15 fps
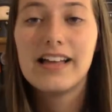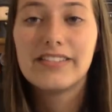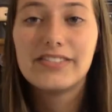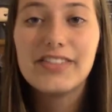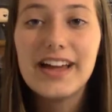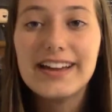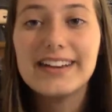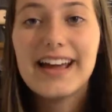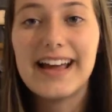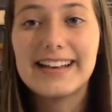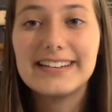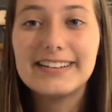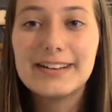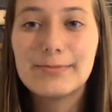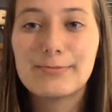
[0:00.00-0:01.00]
Then I
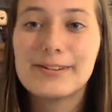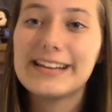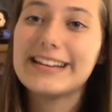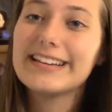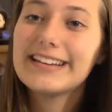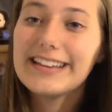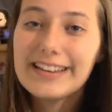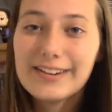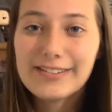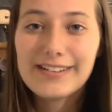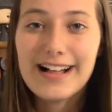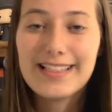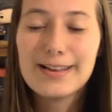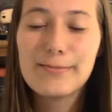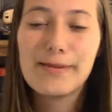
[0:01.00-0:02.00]
ended up reading
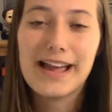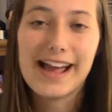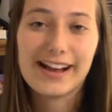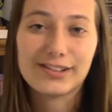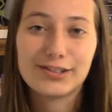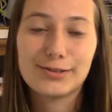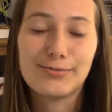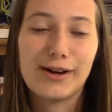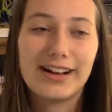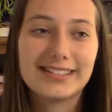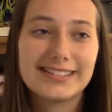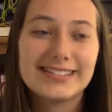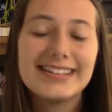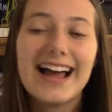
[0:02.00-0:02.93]
Geekerella by Ashley Poston.